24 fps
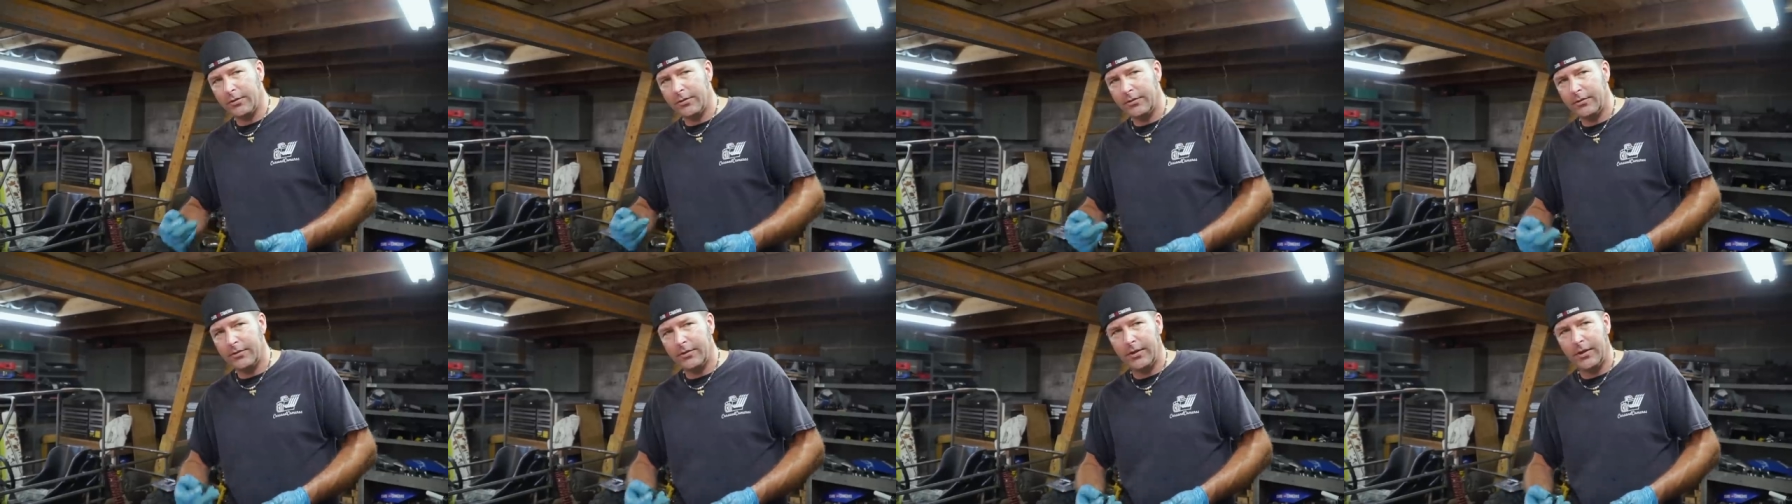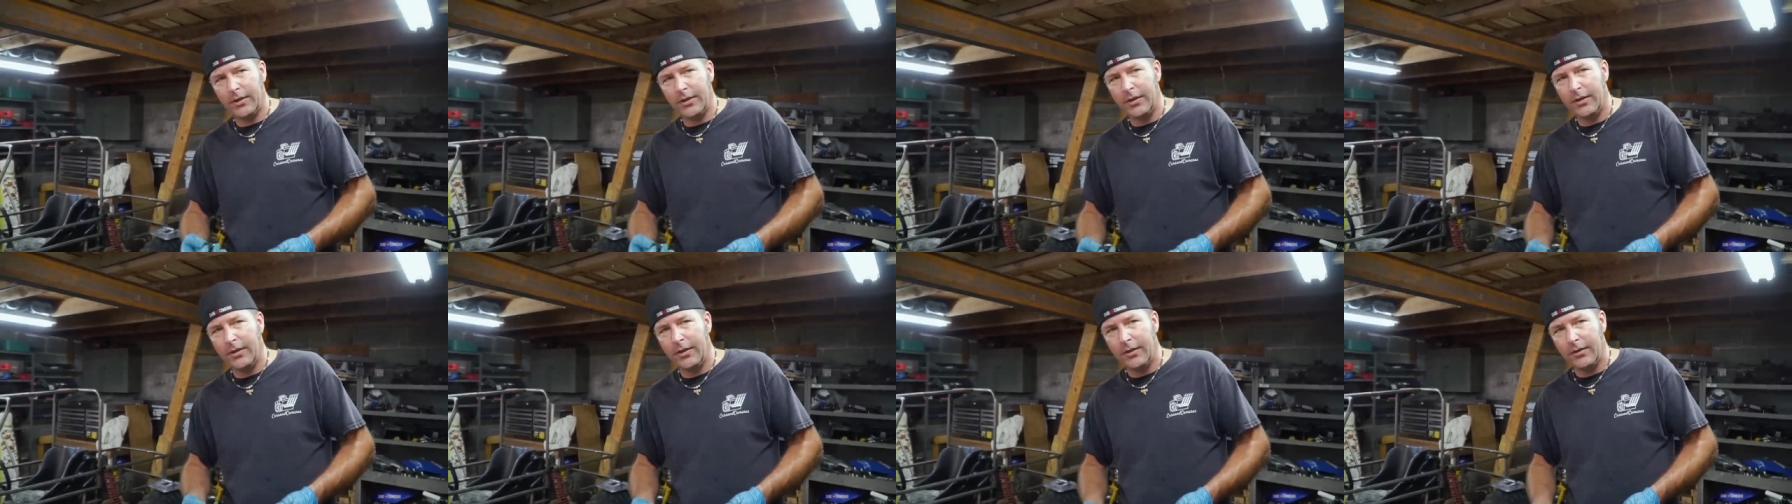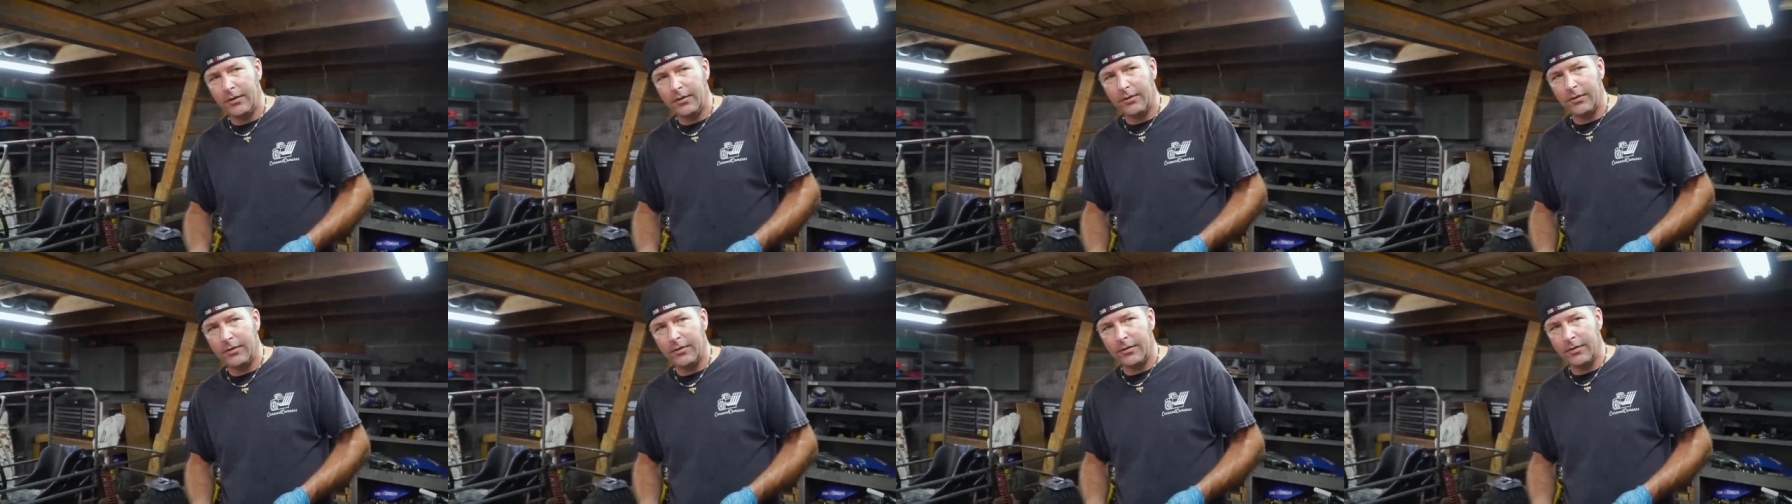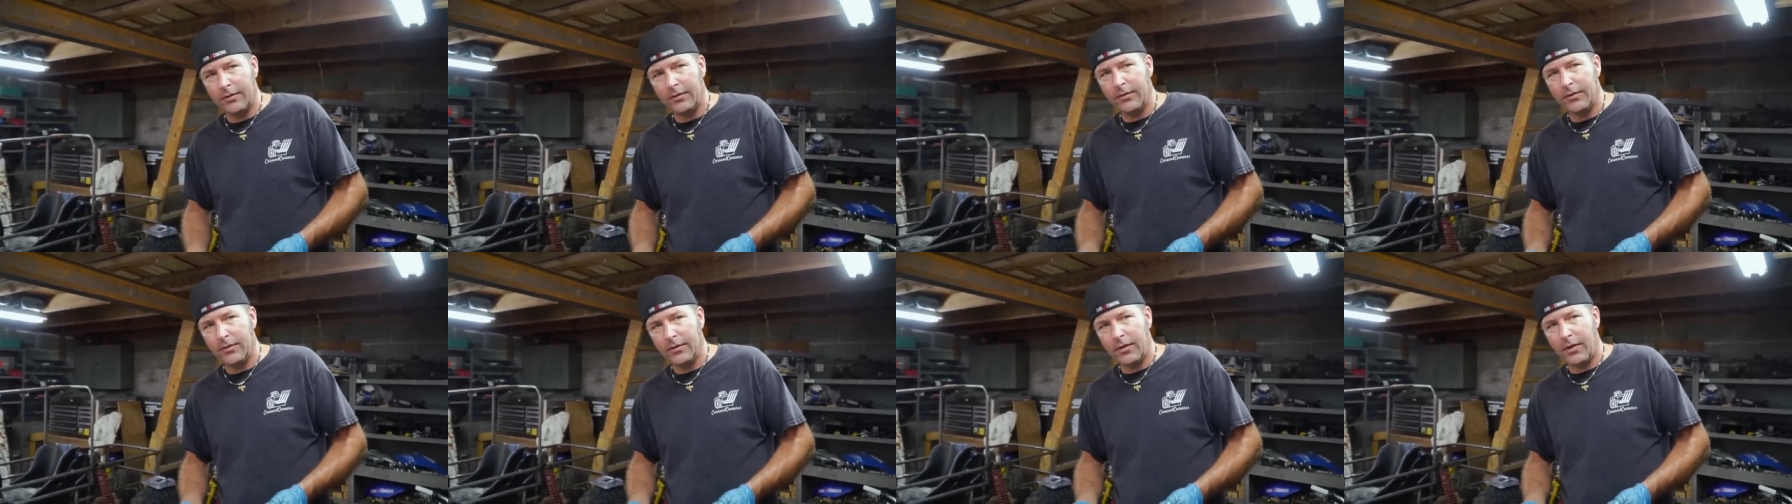the rotating
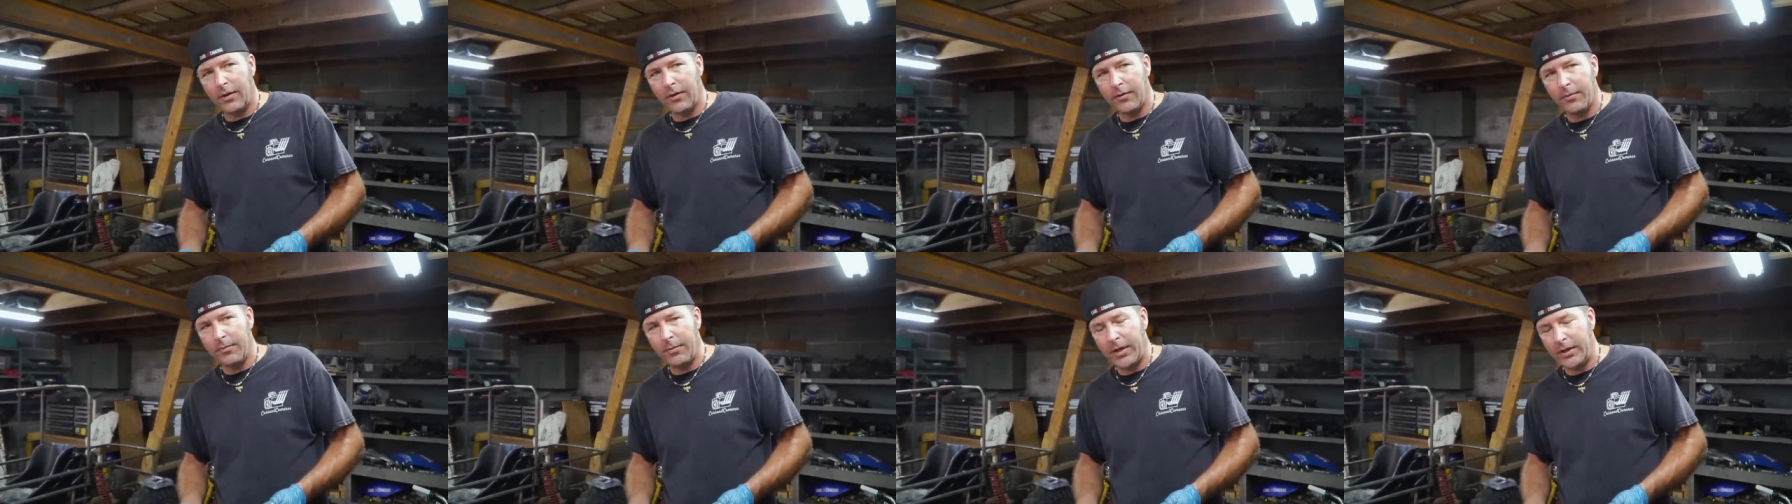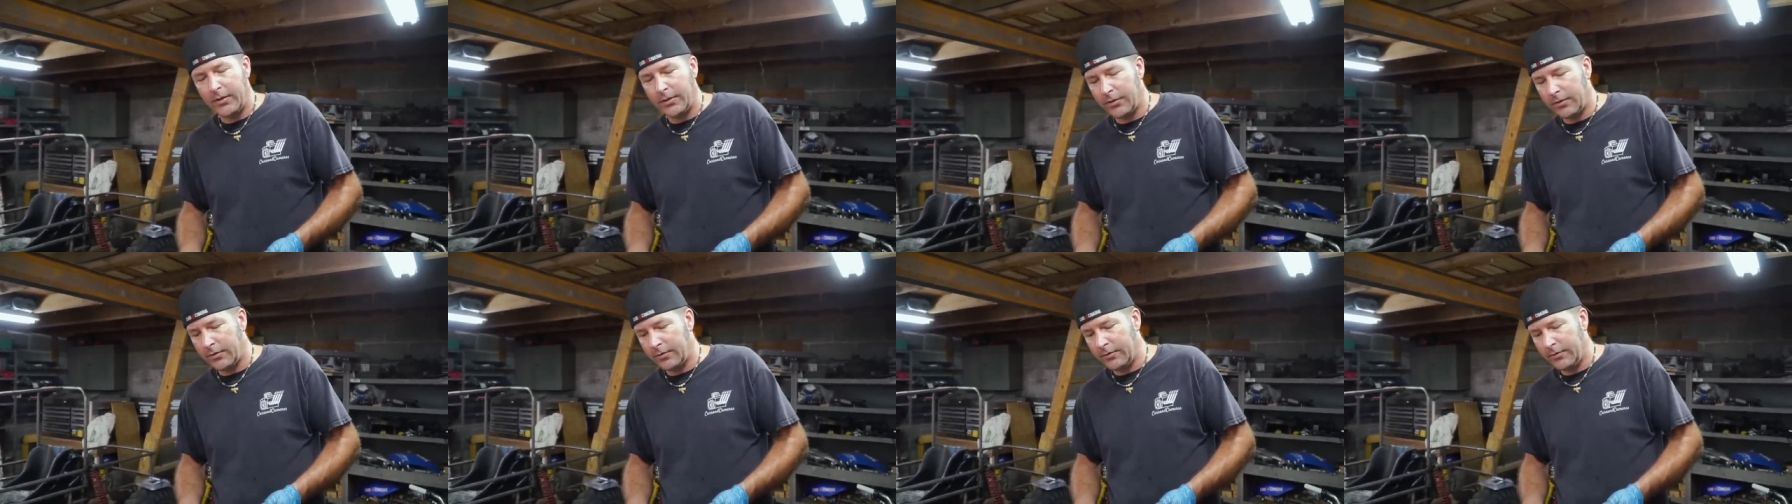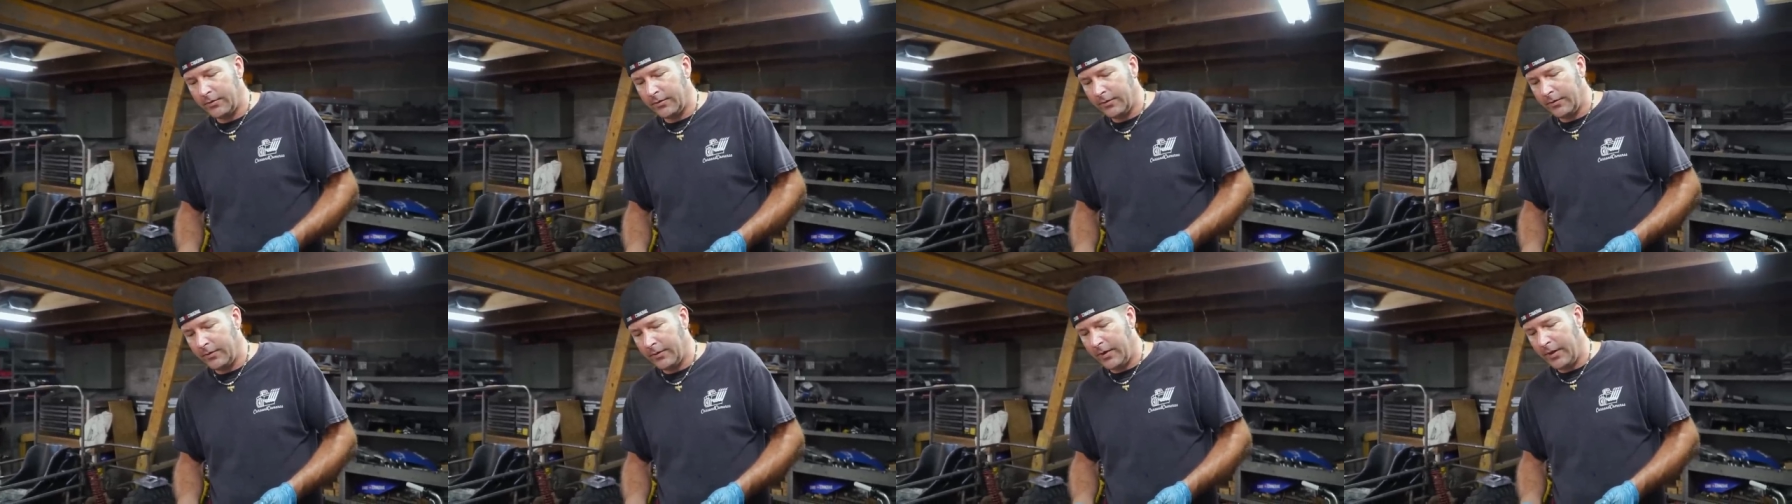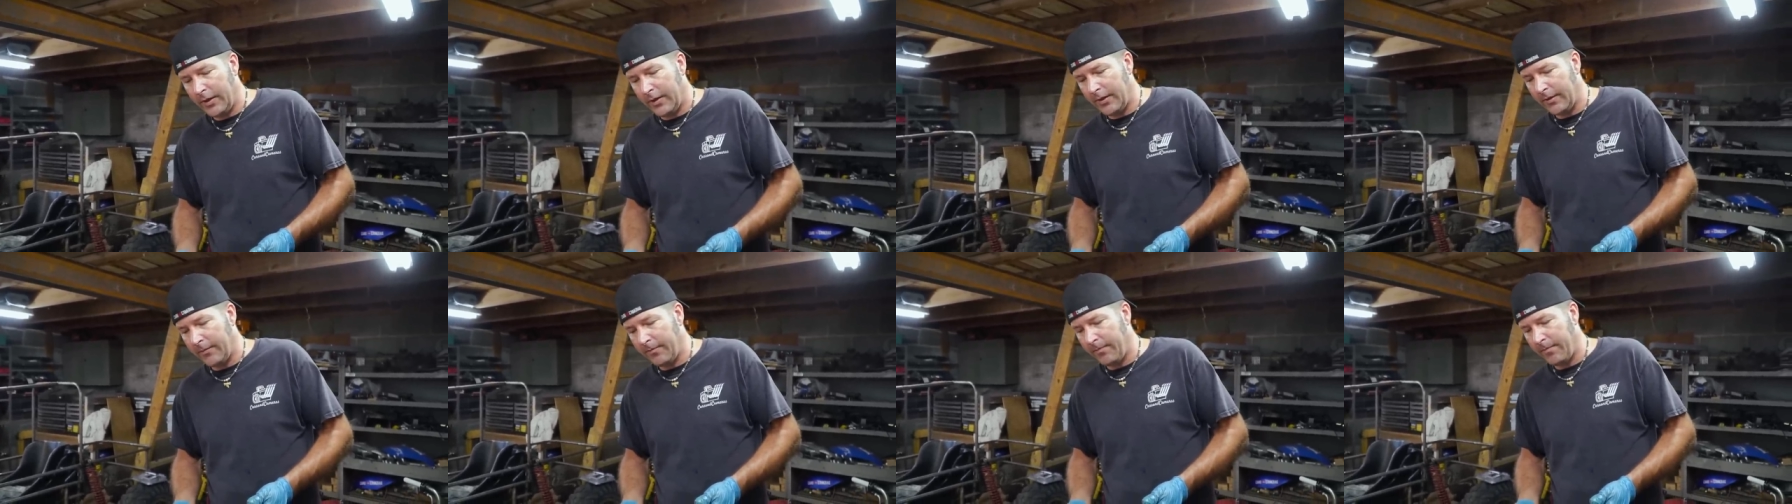assembly. The all transmission the major, is the
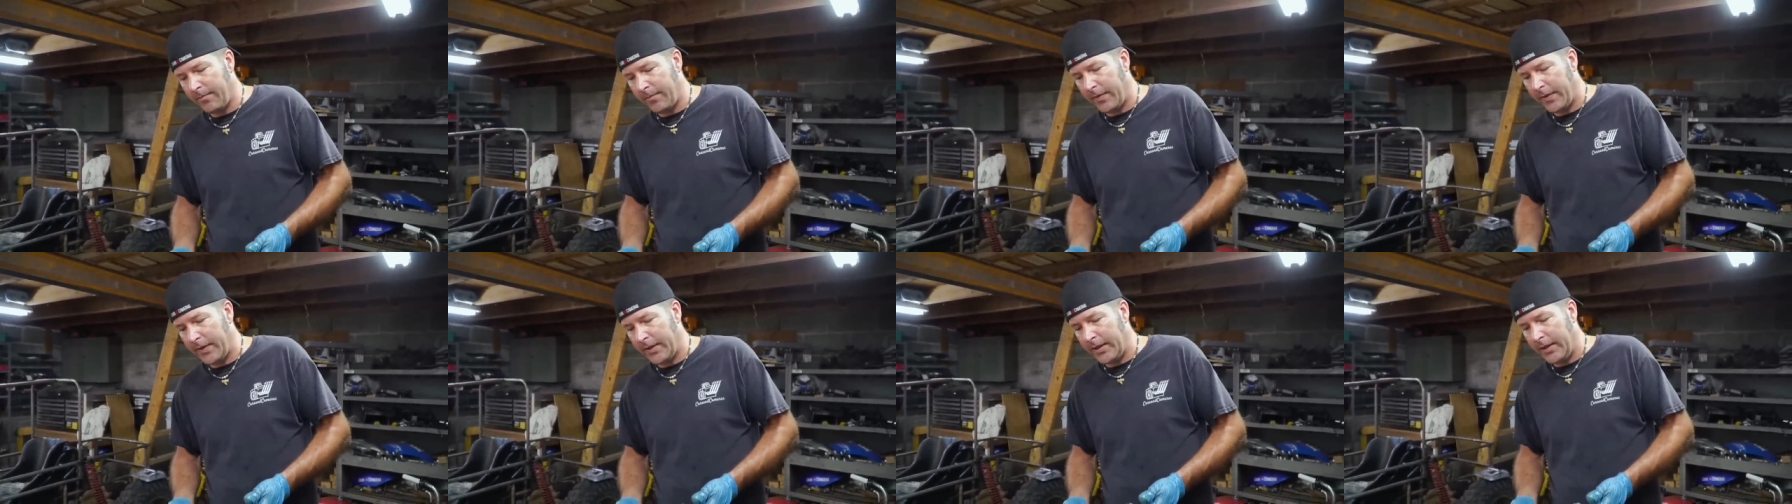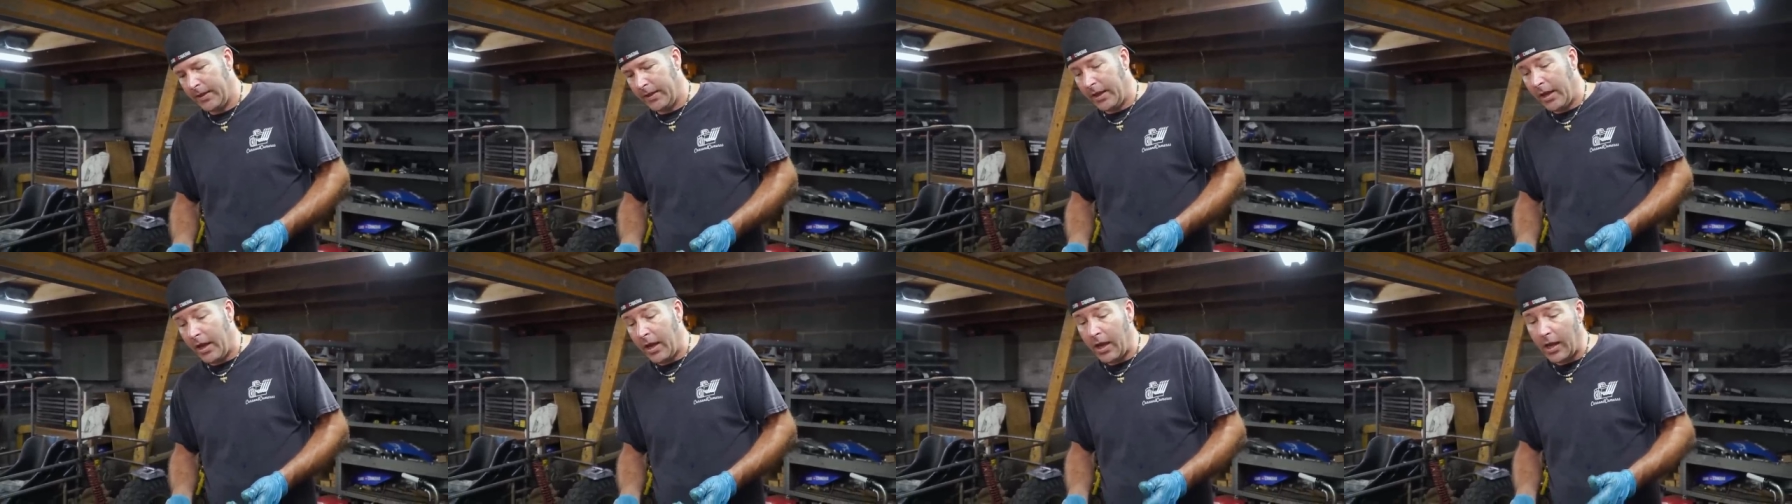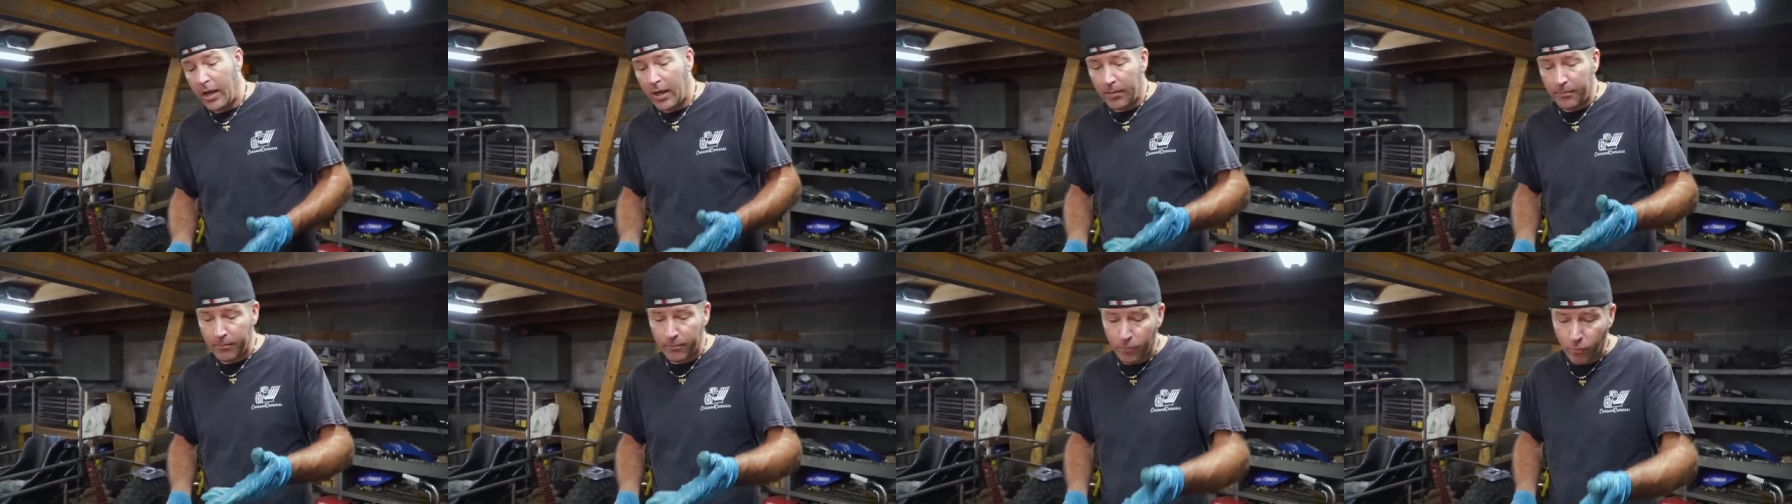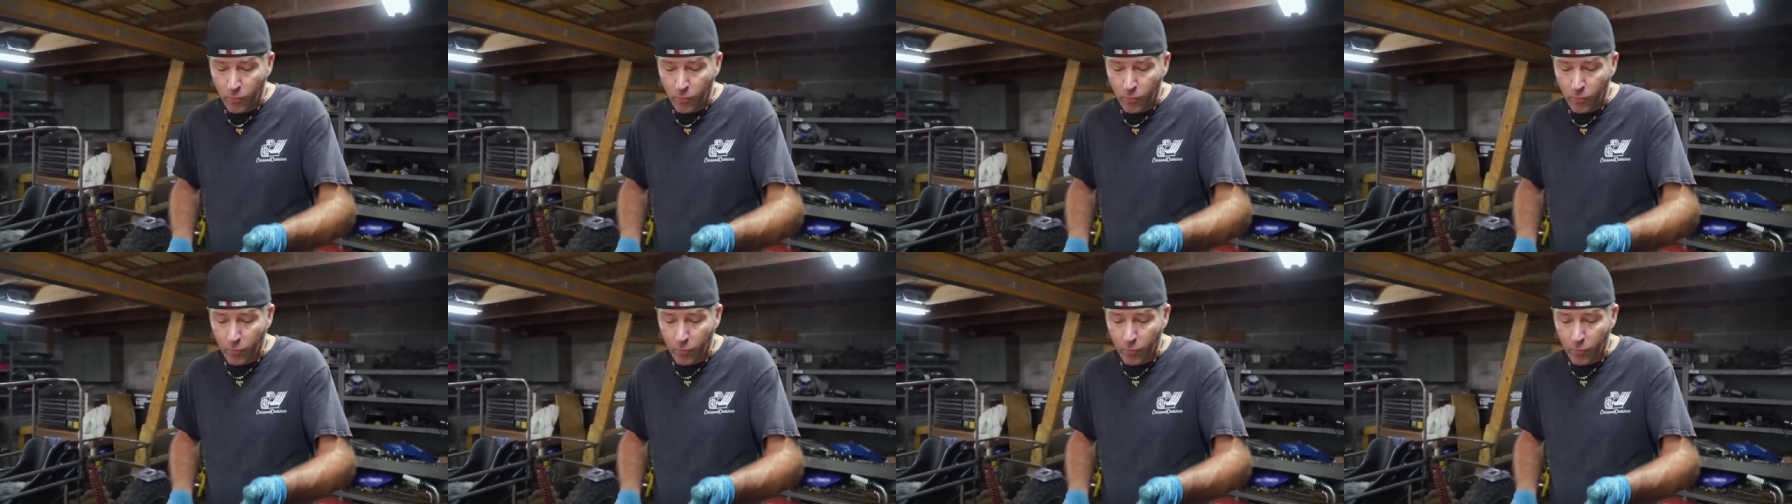yeah. major question. Um,